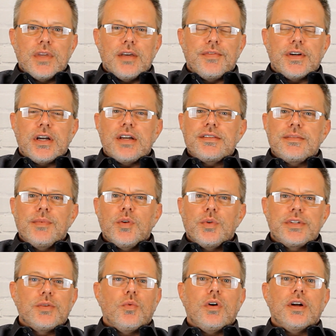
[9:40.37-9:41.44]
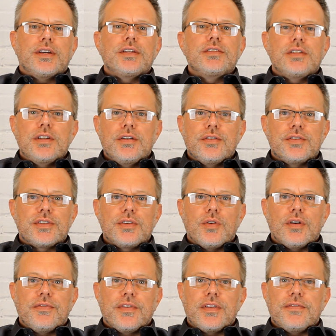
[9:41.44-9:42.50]
If a customer were to walk into your
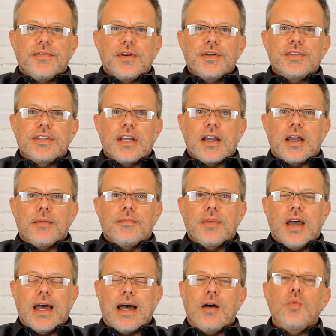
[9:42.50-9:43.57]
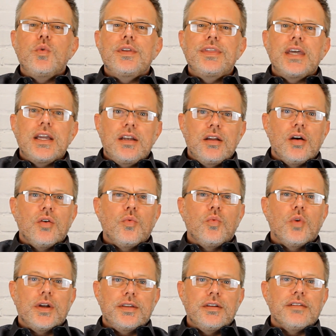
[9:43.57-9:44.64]
store for the first time, how would they know
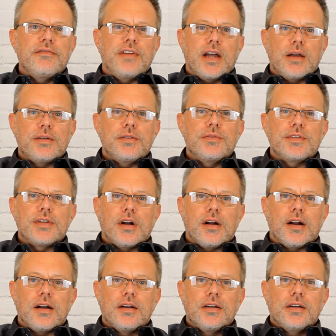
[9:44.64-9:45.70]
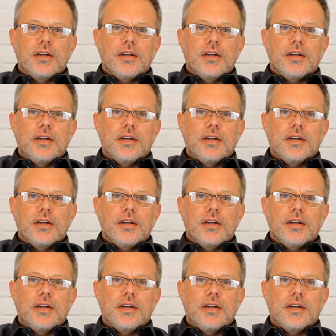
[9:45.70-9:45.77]
what your values are?